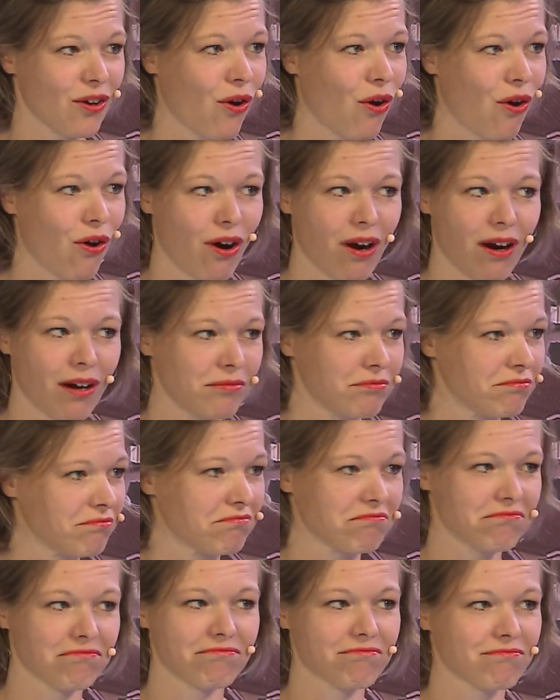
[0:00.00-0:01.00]
Or
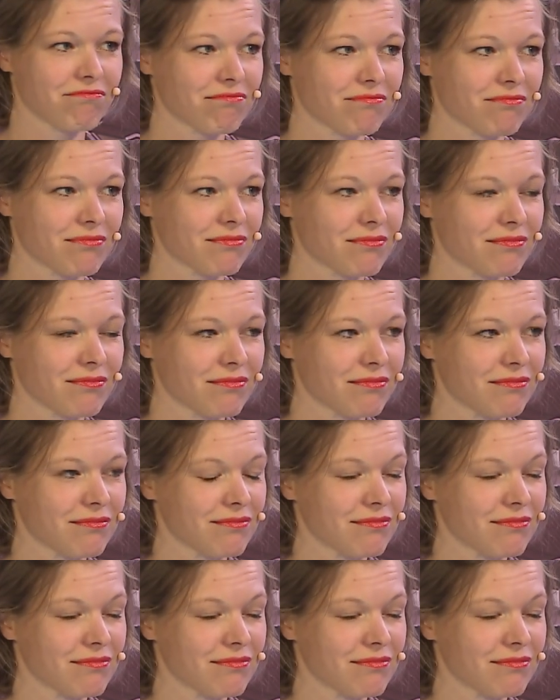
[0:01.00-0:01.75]
I think